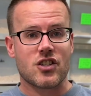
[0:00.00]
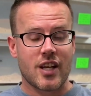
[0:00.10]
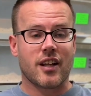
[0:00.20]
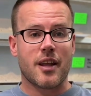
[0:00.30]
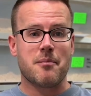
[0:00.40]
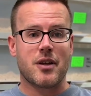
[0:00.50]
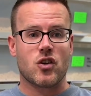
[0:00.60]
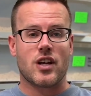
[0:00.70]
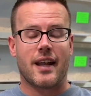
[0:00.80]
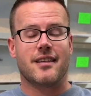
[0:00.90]
sell them
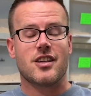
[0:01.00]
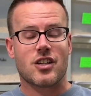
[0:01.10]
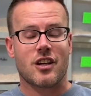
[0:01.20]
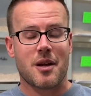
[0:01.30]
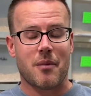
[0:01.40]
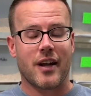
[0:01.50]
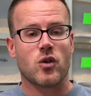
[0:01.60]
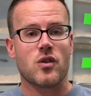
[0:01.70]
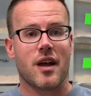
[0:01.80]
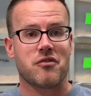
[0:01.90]
because at this time I
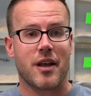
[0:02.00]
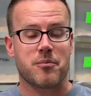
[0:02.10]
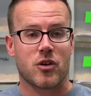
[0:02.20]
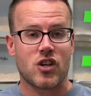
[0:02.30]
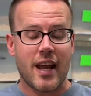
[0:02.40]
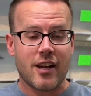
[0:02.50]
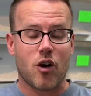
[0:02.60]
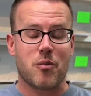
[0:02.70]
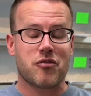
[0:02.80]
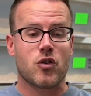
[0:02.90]
don't have that much
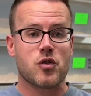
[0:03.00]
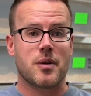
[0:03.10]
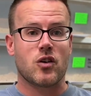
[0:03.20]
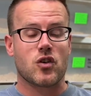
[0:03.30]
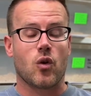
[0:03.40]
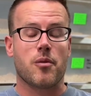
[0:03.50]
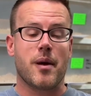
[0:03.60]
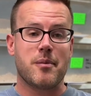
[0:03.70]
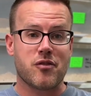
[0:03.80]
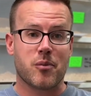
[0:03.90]
income, of course, because all the
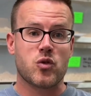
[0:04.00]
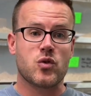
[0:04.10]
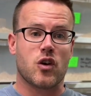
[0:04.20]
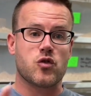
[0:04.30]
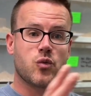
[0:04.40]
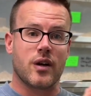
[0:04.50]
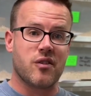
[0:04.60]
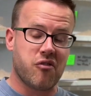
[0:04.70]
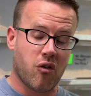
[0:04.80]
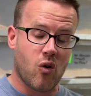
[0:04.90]
babies from
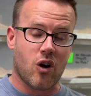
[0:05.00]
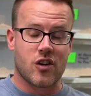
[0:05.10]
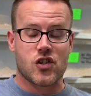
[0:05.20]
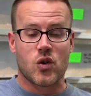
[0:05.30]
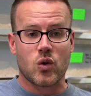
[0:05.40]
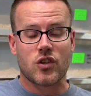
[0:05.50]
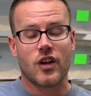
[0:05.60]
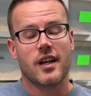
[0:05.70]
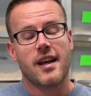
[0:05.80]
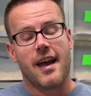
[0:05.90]
2024 are sold
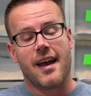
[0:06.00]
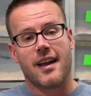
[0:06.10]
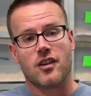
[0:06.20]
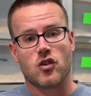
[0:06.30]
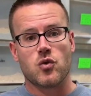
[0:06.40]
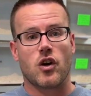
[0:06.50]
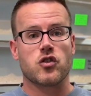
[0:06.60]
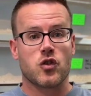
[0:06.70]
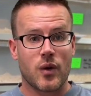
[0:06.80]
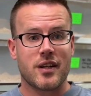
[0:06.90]
and the
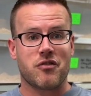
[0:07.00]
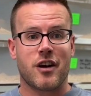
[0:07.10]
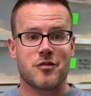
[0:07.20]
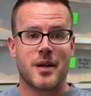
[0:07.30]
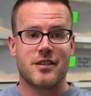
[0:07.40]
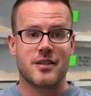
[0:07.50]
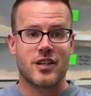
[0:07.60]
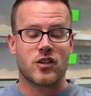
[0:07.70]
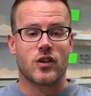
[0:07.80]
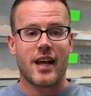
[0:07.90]
2025 babies
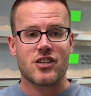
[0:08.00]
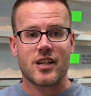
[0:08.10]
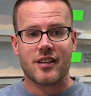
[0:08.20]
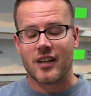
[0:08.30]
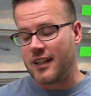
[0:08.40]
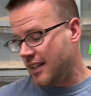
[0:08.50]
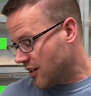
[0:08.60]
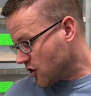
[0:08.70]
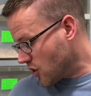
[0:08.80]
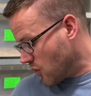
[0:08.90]
did not hatch yet.
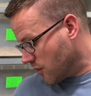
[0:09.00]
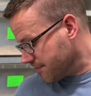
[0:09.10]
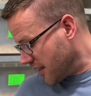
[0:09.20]
So